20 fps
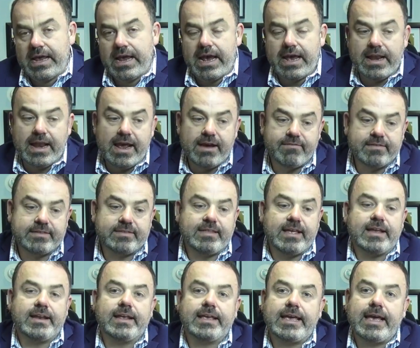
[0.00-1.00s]
and have a
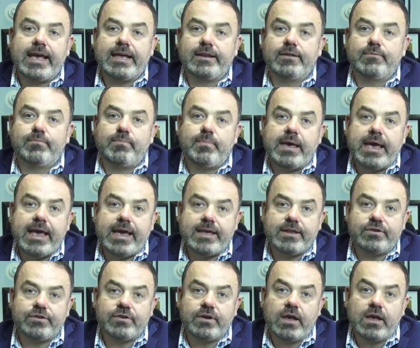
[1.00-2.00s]
dedicated
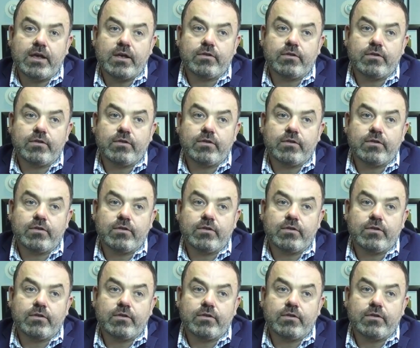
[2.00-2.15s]
page